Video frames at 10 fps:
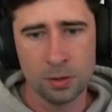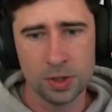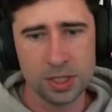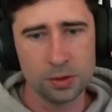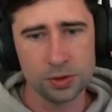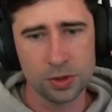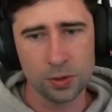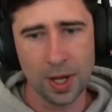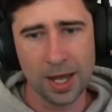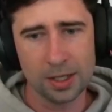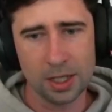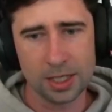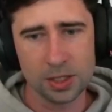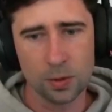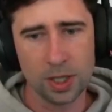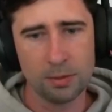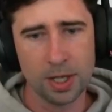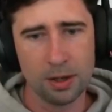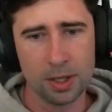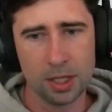We still do add like 20
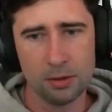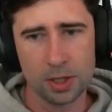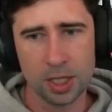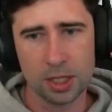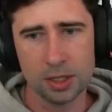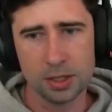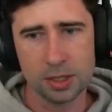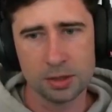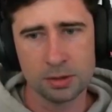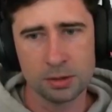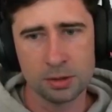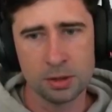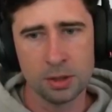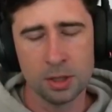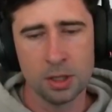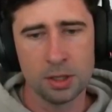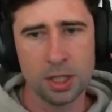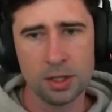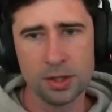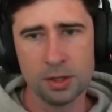power here regardless. The
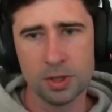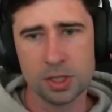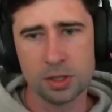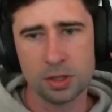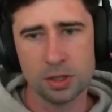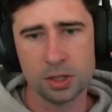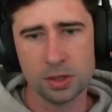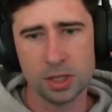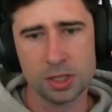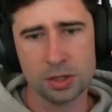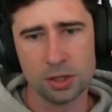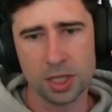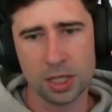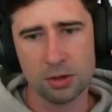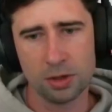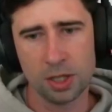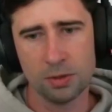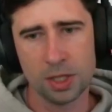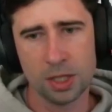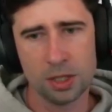other thing we could do is not get greedy
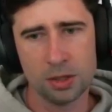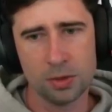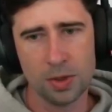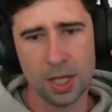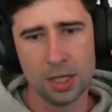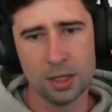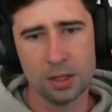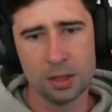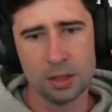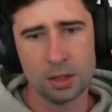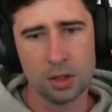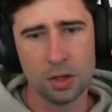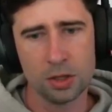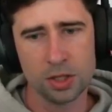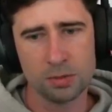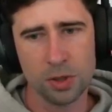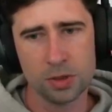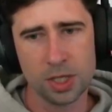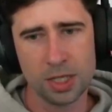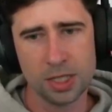with it and do a Cosmo
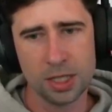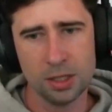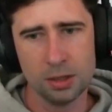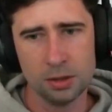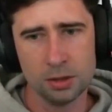Titania.